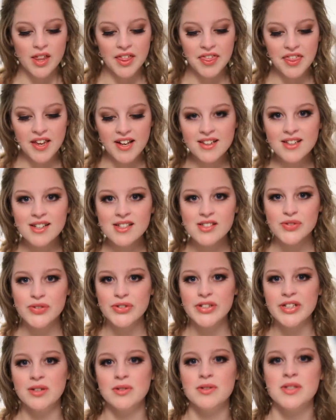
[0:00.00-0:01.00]
the thing that's
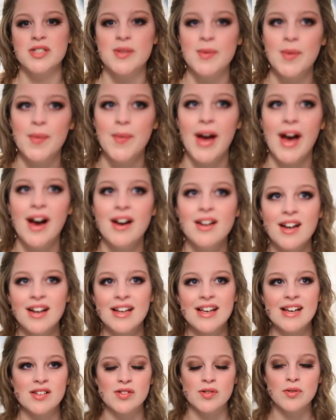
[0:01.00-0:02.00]
really awesome about,
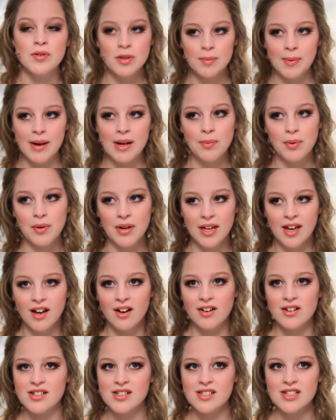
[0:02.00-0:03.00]
I guess, all the people
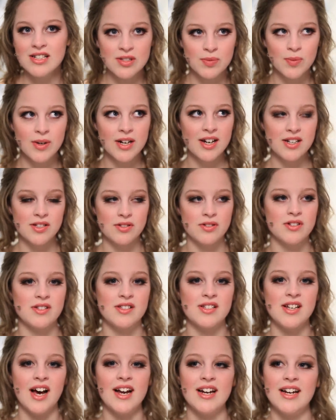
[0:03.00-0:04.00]
here is, is when I sort of
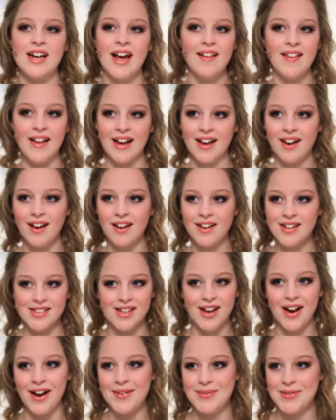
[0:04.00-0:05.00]
started out, like,
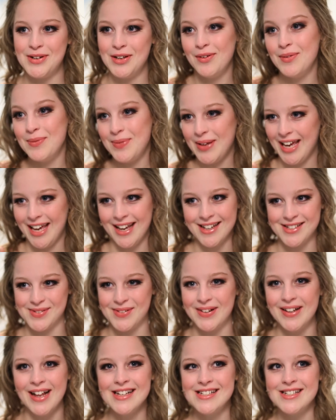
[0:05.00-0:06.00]
because I'm a newbie as
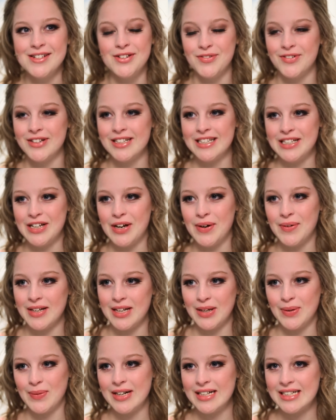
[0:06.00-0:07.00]
well, I didn't really know
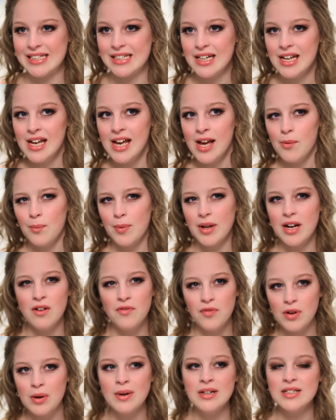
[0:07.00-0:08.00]
anyone, but
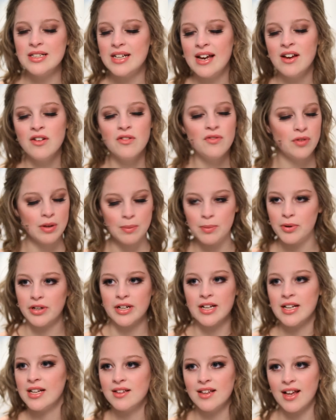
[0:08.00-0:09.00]
everyone,
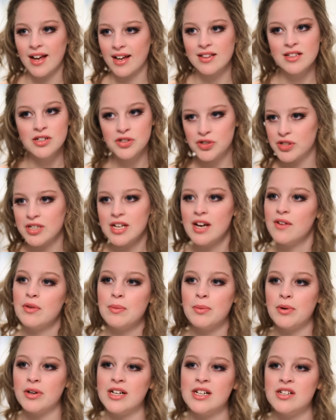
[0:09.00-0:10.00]
everybody, like literally
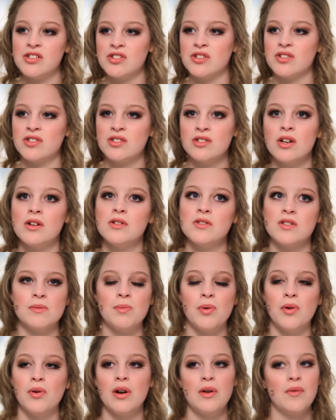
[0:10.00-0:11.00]
everybody is just so
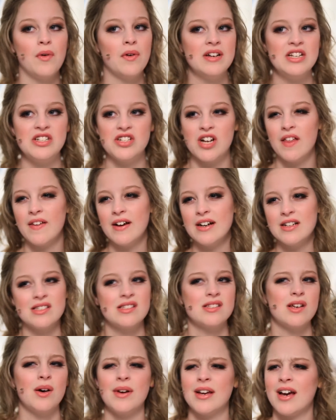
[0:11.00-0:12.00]
supportive of each other
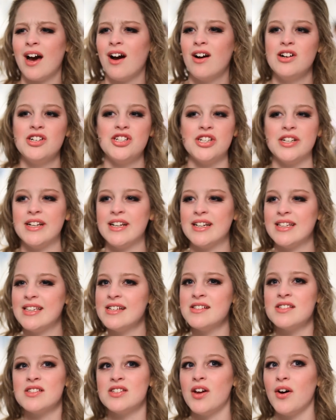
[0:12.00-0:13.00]
and so encouraging and
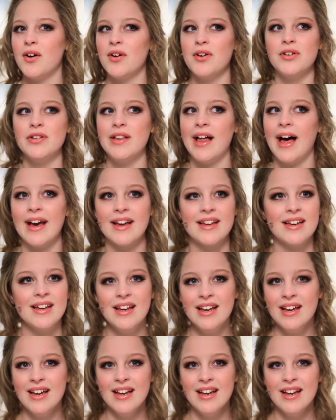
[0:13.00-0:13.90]
there's no like,